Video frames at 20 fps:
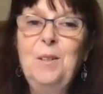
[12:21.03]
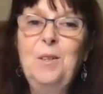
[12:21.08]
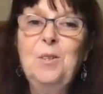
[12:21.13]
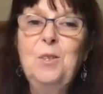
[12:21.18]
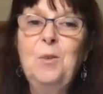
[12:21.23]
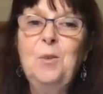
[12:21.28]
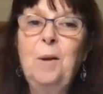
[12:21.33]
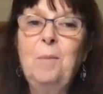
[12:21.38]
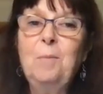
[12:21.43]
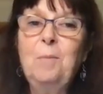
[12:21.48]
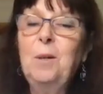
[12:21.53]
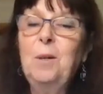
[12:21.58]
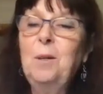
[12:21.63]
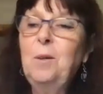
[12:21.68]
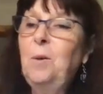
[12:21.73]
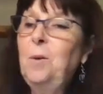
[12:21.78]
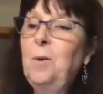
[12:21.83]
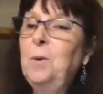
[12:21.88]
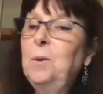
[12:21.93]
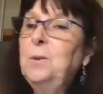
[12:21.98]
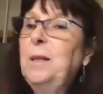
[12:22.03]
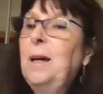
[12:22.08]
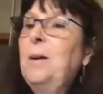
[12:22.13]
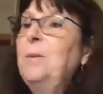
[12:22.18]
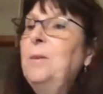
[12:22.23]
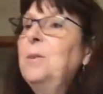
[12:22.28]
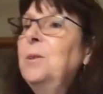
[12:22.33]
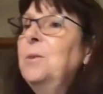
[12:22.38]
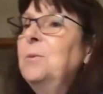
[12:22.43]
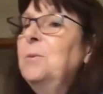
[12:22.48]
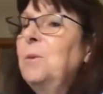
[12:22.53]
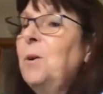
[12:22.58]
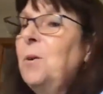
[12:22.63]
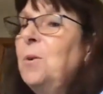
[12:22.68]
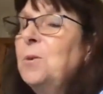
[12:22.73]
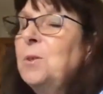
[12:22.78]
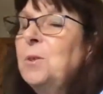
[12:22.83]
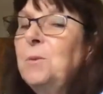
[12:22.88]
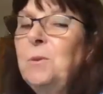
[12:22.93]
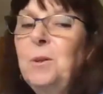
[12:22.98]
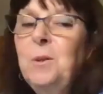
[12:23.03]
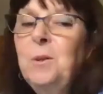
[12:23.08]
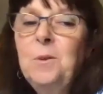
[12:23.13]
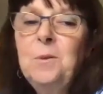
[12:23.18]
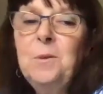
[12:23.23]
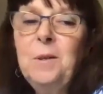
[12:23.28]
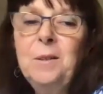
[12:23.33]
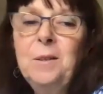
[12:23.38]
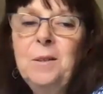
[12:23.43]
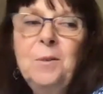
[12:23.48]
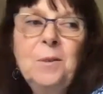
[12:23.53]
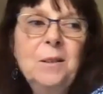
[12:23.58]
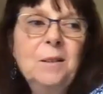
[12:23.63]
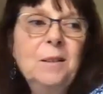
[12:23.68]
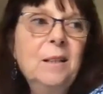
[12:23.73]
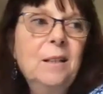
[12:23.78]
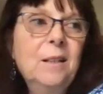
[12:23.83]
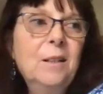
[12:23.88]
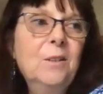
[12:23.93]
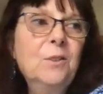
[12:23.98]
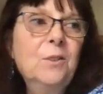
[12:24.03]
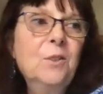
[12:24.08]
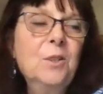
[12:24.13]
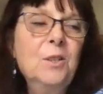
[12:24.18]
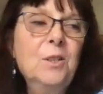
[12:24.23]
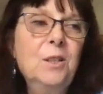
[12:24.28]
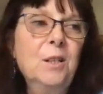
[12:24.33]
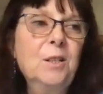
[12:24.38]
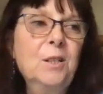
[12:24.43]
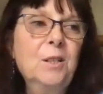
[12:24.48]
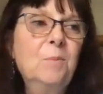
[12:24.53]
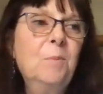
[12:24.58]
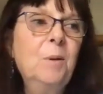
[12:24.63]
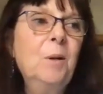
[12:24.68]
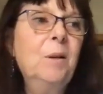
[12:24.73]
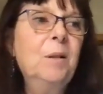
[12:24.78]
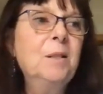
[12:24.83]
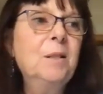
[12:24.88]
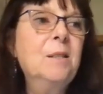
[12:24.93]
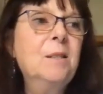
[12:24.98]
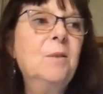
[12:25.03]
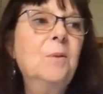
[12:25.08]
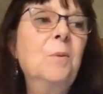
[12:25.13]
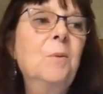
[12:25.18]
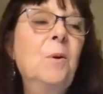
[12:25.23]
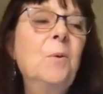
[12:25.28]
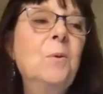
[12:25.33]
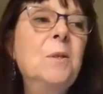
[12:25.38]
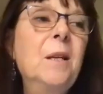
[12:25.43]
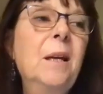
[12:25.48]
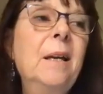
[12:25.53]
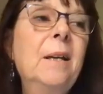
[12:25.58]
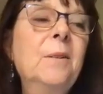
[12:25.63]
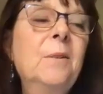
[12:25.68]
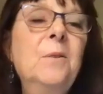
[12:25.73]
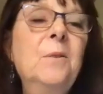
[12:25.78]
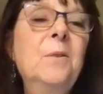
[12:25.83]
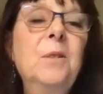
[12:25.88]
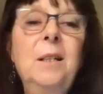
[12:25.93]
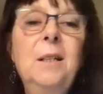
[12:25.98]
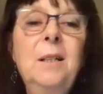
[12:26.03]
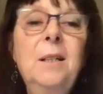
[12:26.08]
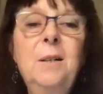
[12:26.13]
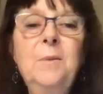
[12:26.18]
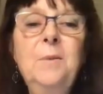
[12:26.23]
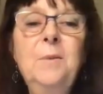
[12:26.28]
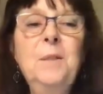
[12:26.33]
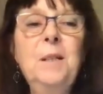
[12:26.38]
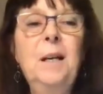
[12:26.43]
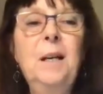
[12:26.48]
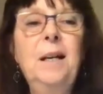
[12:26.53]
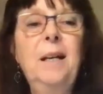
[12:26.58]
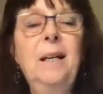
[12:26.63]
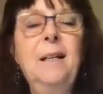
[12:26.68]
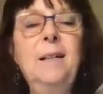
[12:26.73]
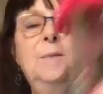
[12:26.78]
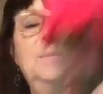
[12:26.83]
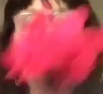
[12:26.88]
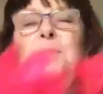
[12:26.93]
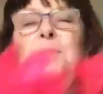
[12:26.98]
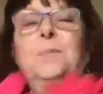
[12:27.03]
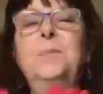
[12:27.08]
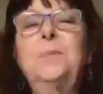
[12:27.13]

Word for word: So I'm going to hold out her rose for you, and you can just experience the rose energy of Diana.